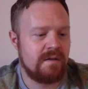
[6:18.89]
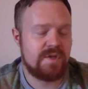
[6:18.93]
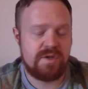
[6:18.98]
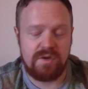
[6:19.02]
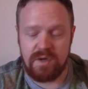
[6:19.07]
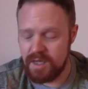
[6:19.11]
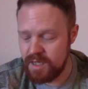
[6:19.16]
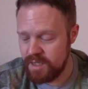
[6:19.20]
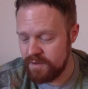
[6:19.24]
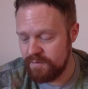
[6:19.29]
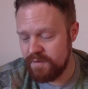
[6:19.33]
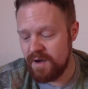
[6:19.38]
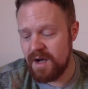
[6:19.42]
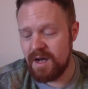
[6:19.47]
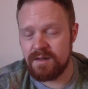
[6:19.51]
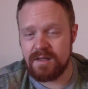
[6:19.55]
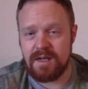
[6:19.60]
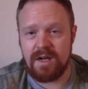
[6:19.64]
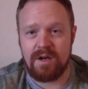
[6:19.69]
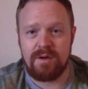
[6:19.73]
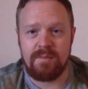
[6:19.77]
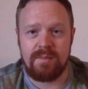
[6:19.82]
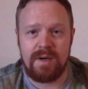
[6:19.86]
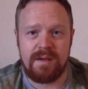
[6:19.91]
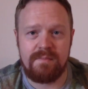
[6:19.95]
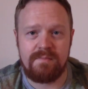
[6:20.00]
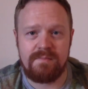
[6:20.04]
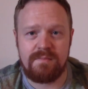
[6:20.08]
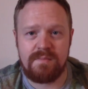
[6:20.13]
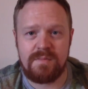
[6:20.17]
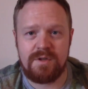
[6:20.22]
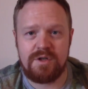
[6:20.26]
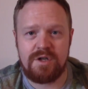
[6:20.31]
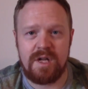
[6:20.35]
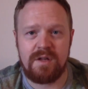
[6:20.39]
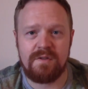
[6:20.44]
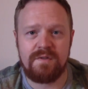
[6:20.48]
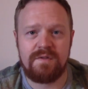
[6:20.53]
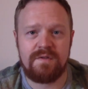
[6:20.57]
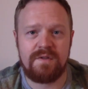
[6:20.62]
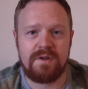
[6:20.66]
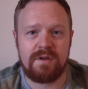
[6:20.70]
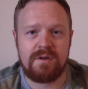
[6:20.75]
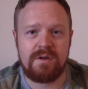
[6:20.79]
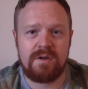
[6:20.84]
So I've had that on my shelf
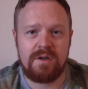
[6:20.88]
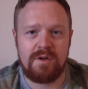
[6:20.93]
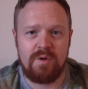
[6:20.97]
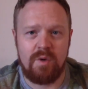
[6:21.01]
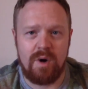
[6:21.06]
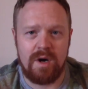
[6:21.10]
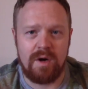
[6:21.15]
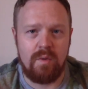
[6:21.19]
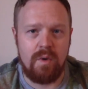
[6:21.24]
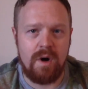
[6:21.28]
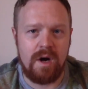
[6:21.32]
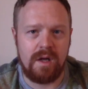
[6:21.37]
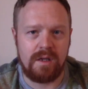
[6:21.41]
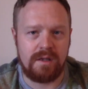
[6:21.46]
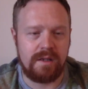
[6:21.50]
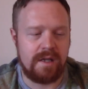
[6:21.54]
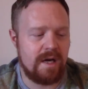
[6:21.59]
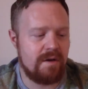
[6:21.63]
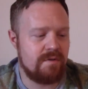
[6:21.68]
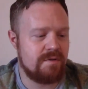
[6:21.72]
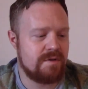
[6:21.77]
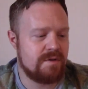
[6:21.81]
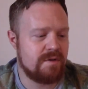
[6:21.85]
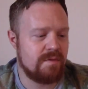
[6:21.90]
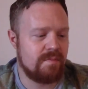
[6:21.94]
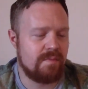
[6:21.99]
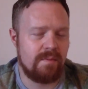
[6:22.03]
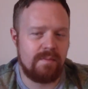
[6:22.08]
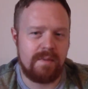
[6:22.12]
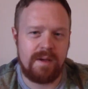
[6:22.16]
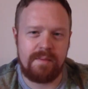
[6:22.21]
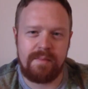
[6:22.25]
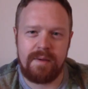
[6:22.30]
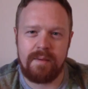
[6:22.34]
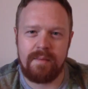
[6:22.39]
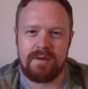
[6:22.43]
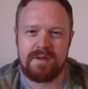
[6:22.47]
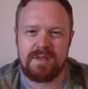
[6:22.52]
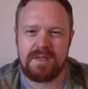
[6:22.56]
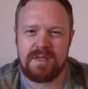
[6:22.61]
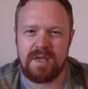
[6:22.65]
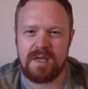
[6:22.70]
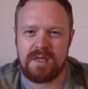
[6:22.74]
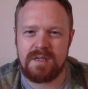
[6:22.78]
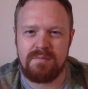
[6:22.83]
for quite a while now, so maybe about
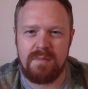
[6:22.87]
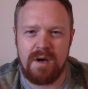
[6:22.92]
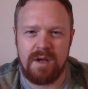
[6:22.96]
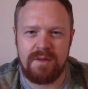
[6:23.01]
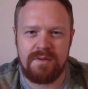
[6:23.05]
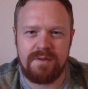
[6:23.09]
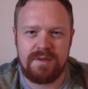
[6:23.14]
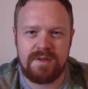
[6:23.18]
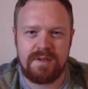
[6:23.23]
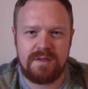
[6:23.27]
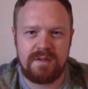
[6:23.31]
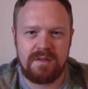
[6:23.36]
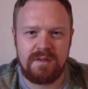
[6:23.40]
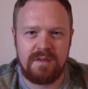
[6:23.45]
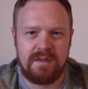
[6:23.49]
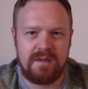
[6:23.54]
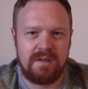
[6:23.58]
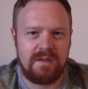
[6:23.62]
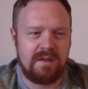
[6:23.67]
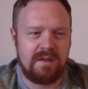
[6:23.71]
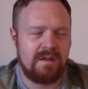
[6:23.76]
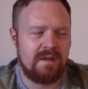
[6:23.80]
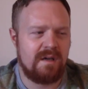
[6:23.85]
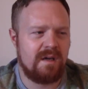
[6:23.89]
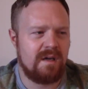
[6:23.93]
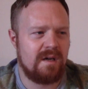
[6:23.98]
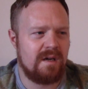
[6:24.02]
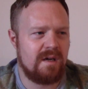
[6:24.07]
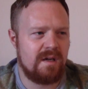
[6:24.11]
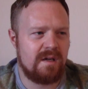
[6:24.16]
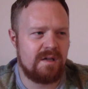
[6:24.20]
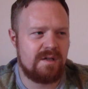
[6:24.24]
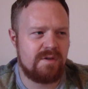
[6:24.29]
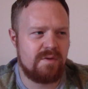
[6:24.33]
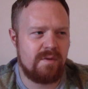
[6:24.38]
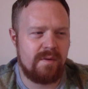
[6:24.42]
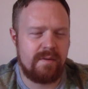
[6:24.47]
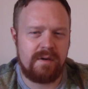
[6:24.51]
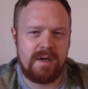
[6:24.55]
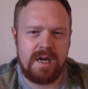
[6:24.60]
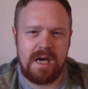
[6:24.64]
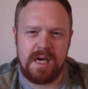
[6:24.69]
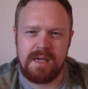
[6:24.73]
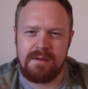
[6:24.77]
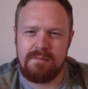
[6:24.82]
six months uh, to
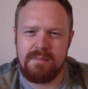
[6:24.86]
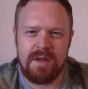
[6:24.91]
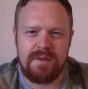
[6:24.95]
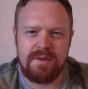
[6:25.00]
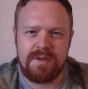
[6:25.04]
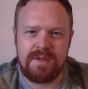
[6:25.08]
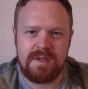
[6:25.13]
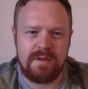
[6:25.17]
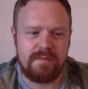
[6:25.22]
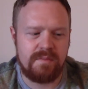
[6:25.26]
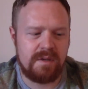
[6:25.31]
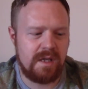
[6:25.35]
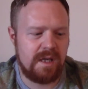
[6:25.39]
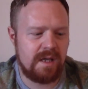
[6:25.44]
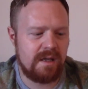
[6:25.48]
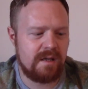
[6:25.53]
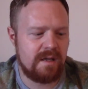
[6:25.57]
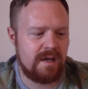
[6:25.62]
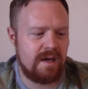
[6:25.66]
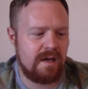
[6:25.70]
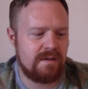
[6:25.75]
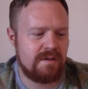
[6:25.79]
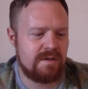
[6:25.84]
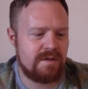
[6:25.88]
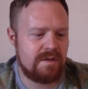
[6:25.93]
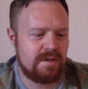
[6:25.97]
nine months, something like that.